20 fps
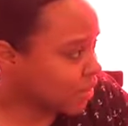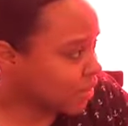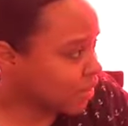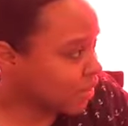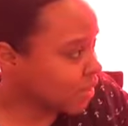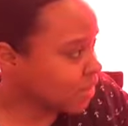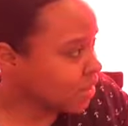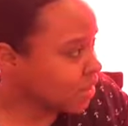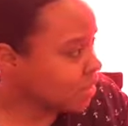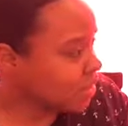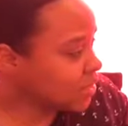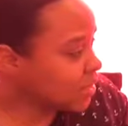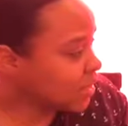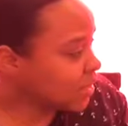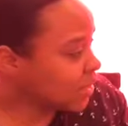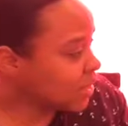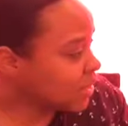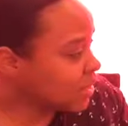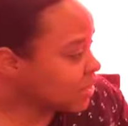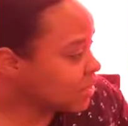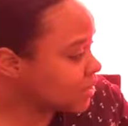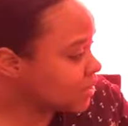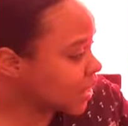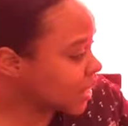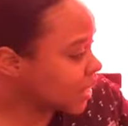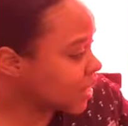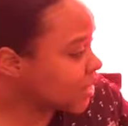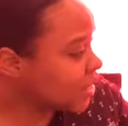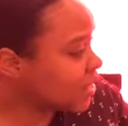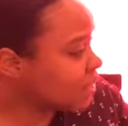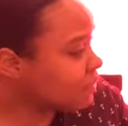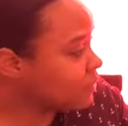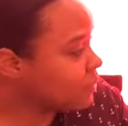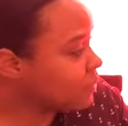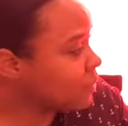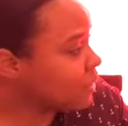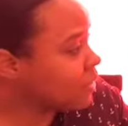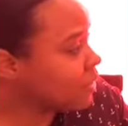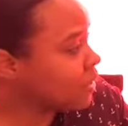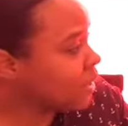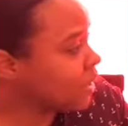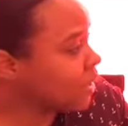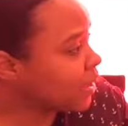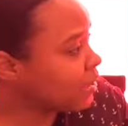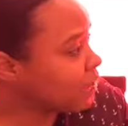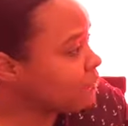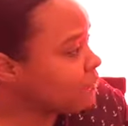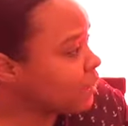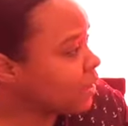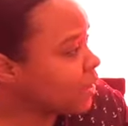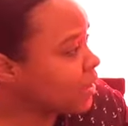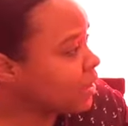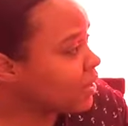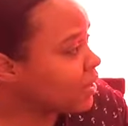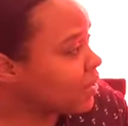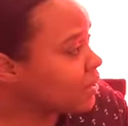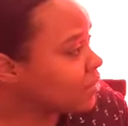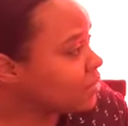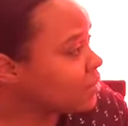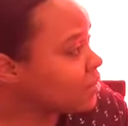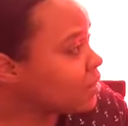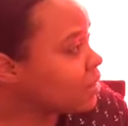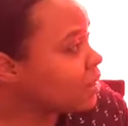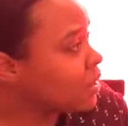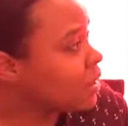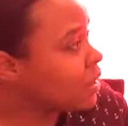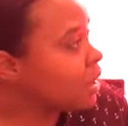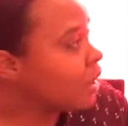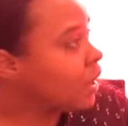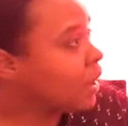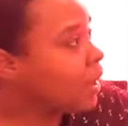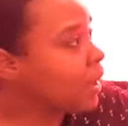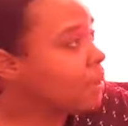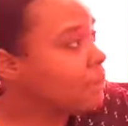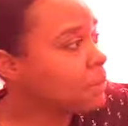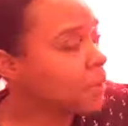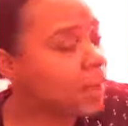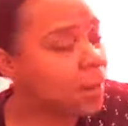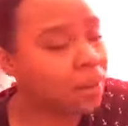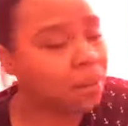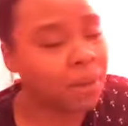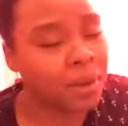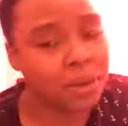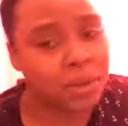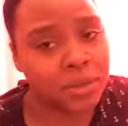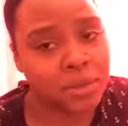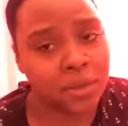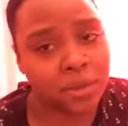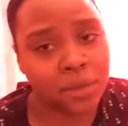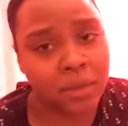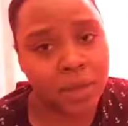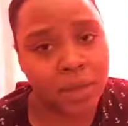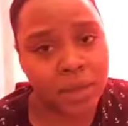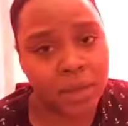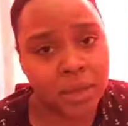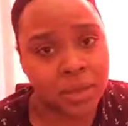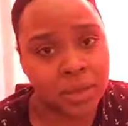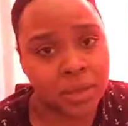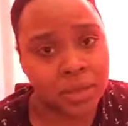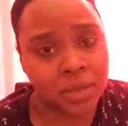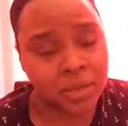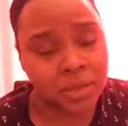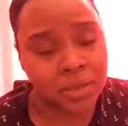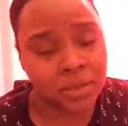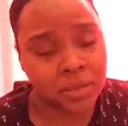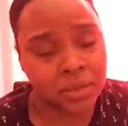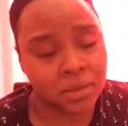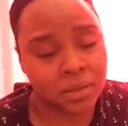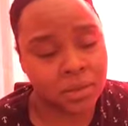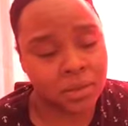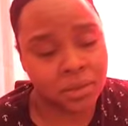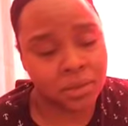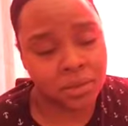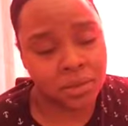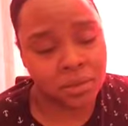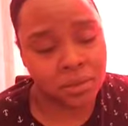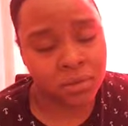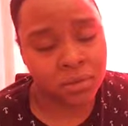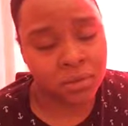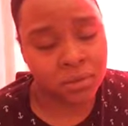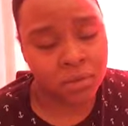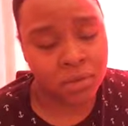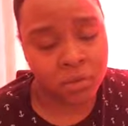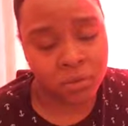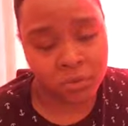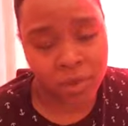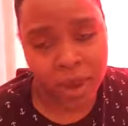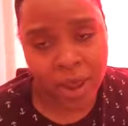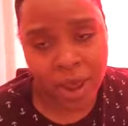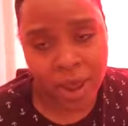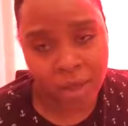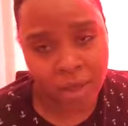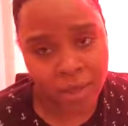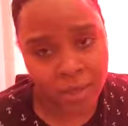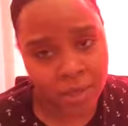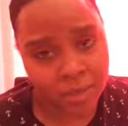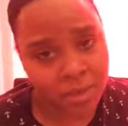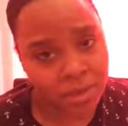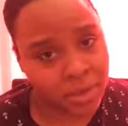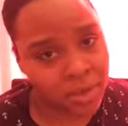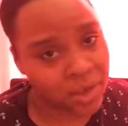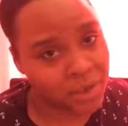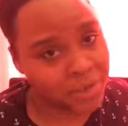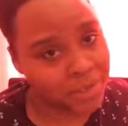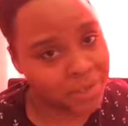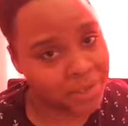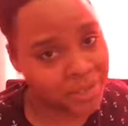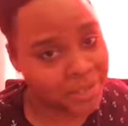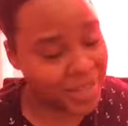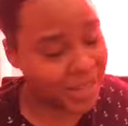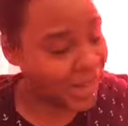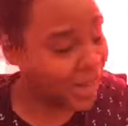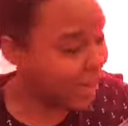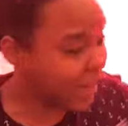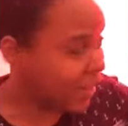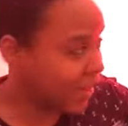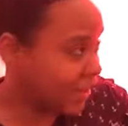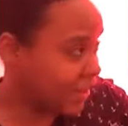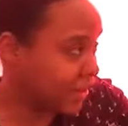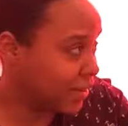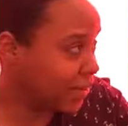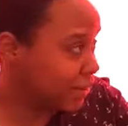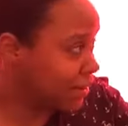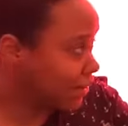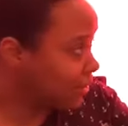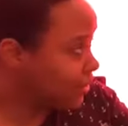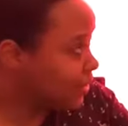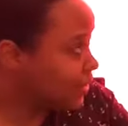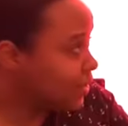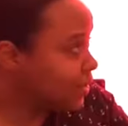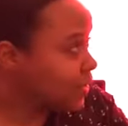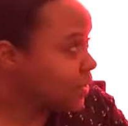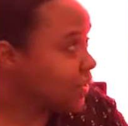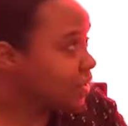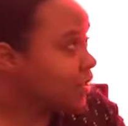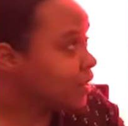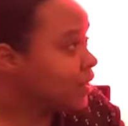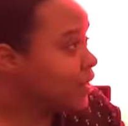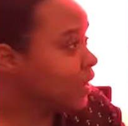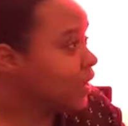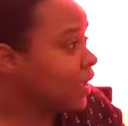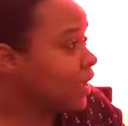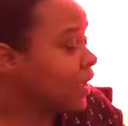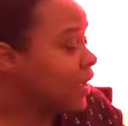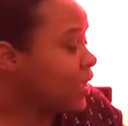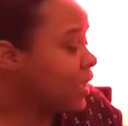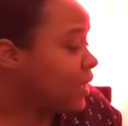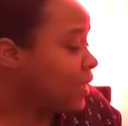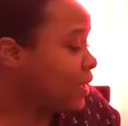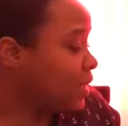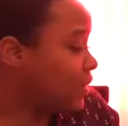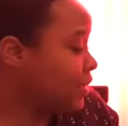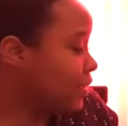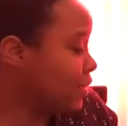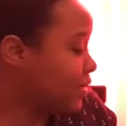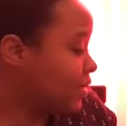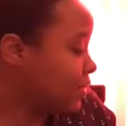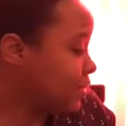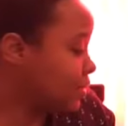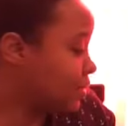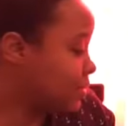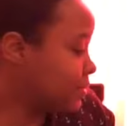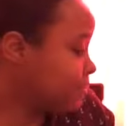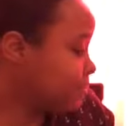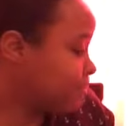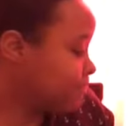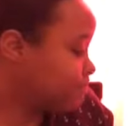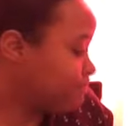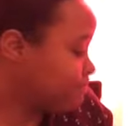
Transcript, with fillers: this hair is not giving me life, and I'm not about to wear this trash outside. And